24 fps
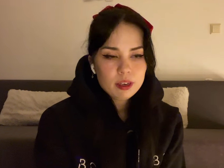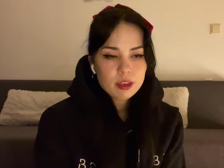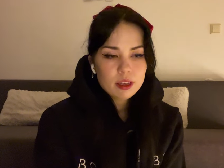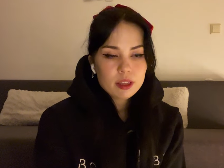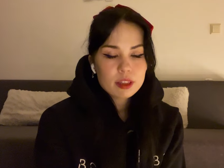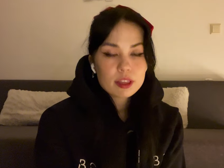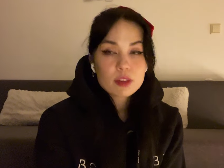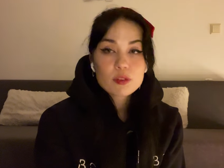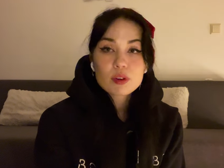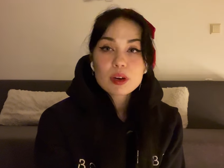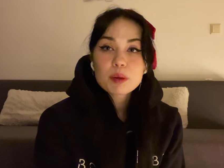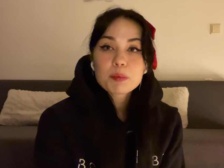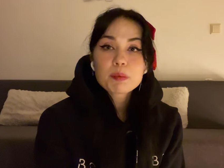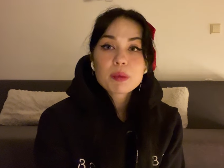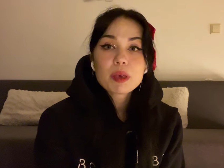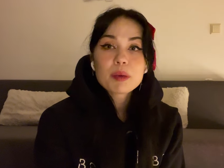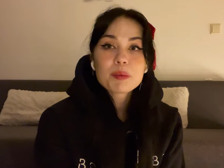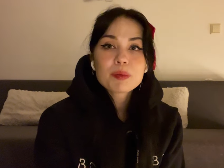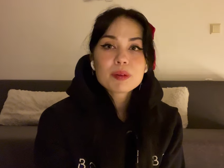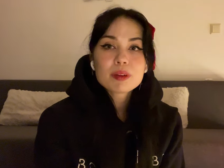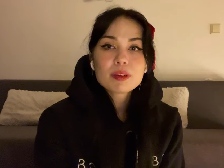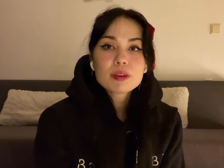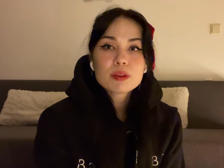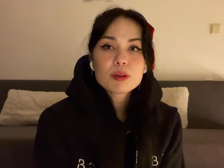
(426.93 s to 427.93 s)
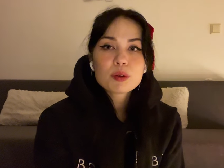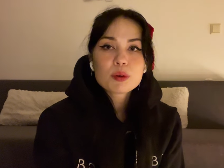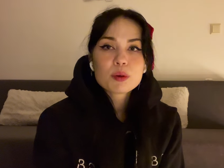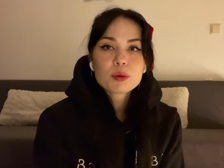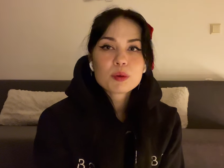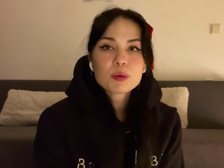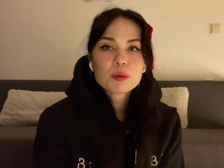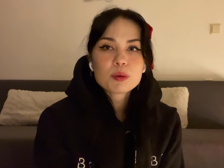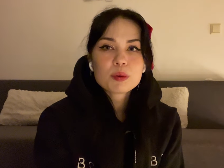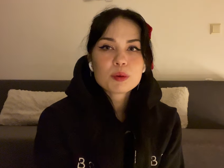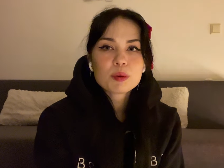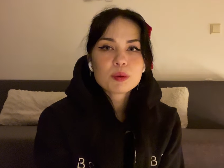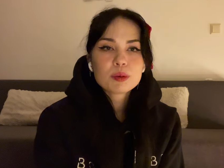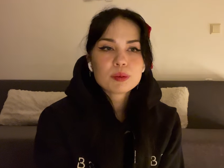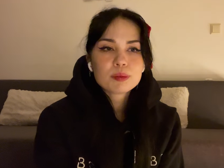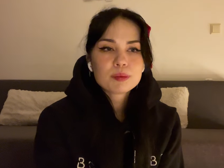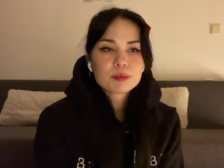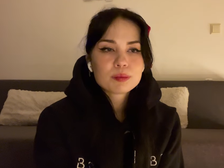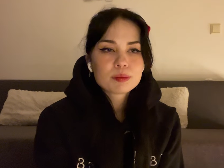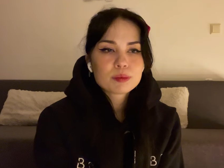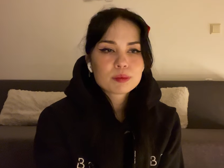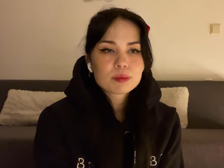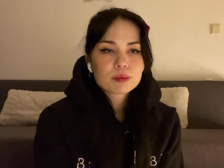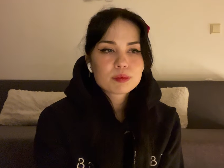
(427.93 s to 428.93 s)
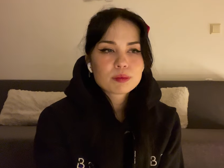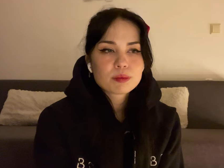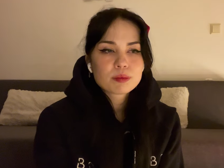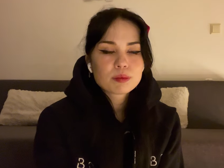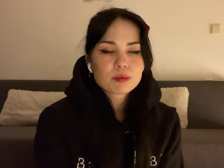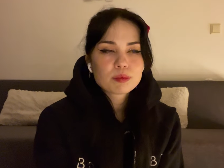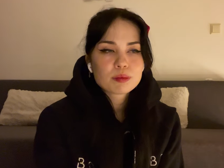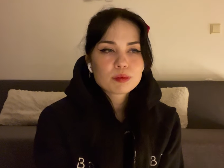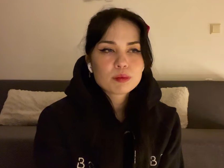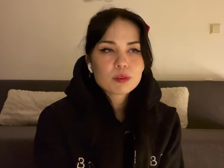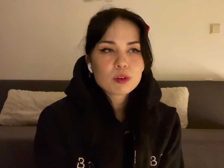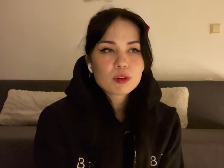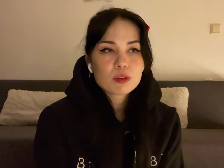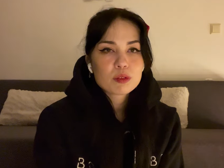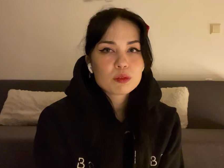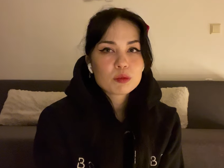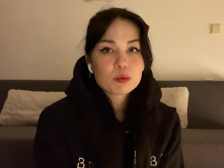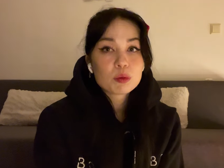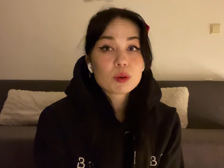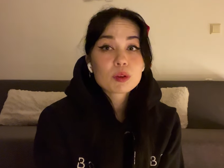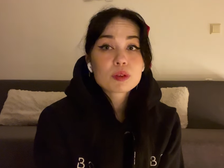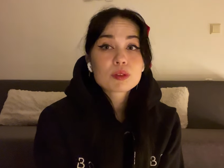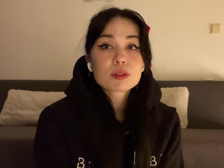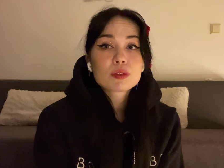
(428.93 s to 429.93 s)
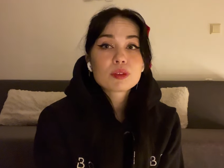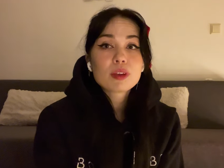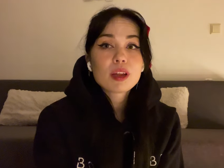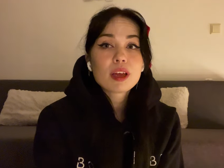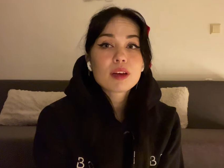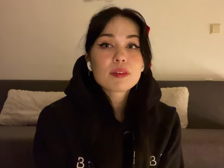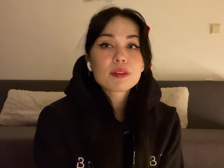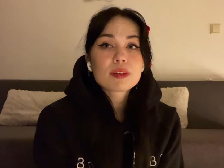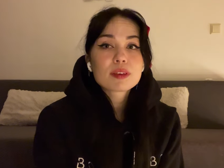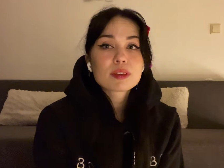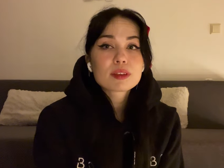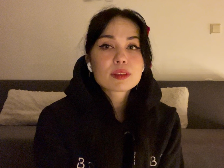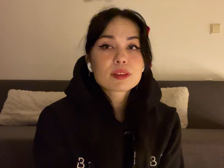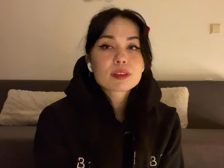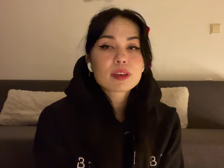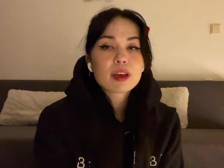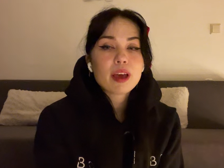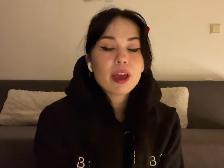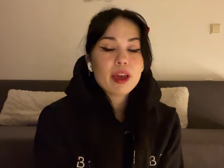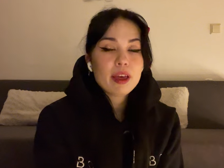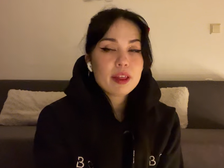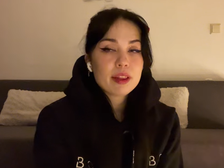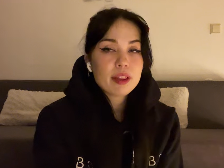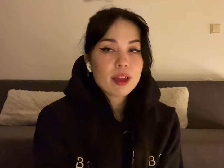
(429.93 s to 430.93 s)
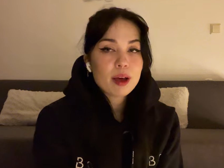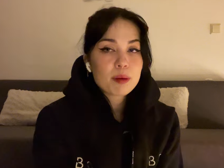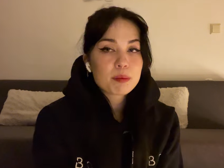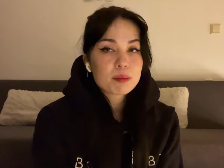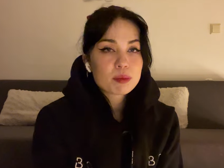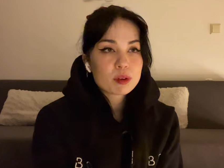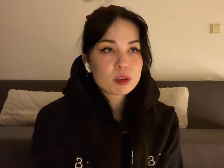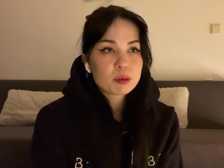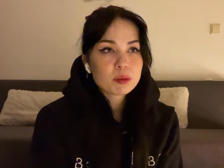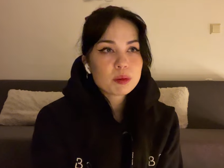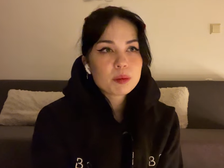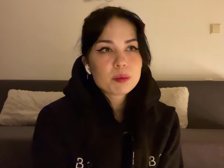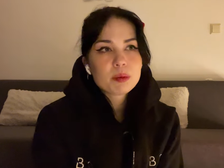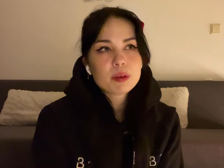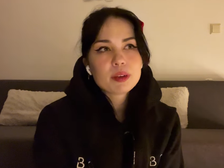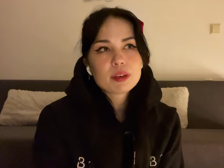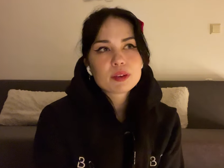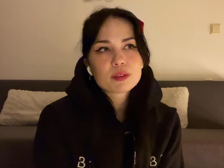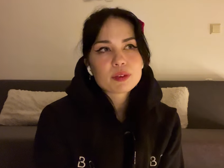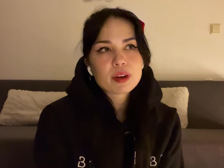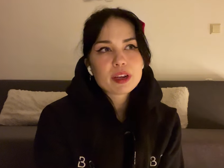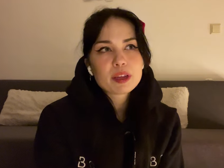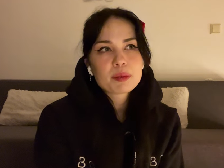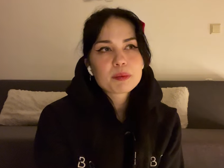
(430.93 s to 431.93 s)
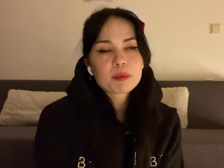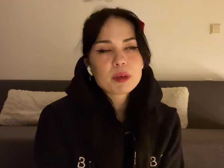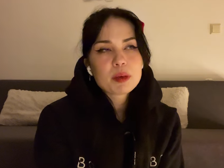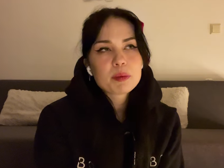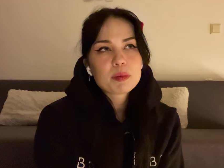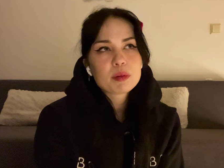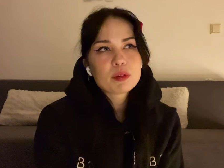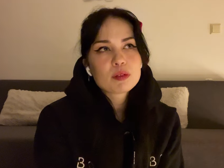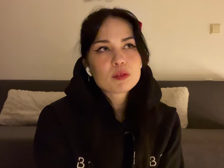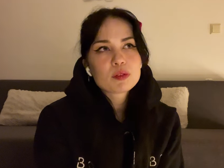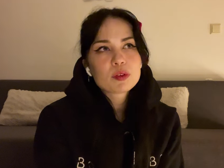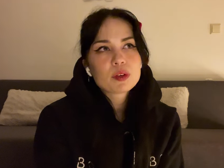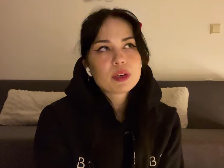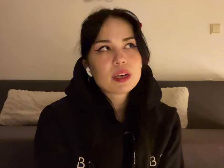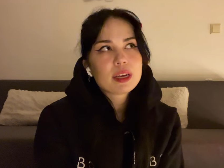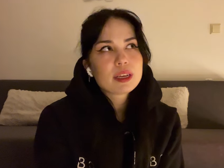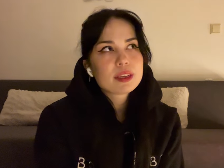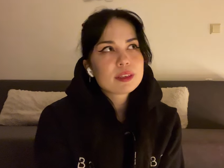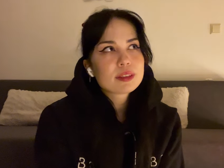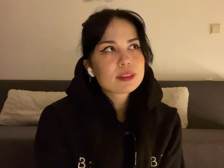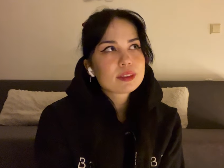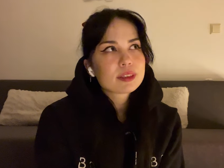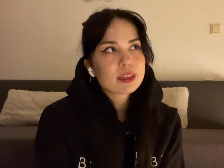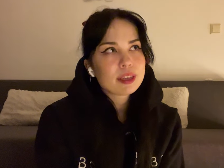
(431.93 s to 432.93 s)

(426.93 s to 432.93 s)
there are people who want to love us and are probably right people for us,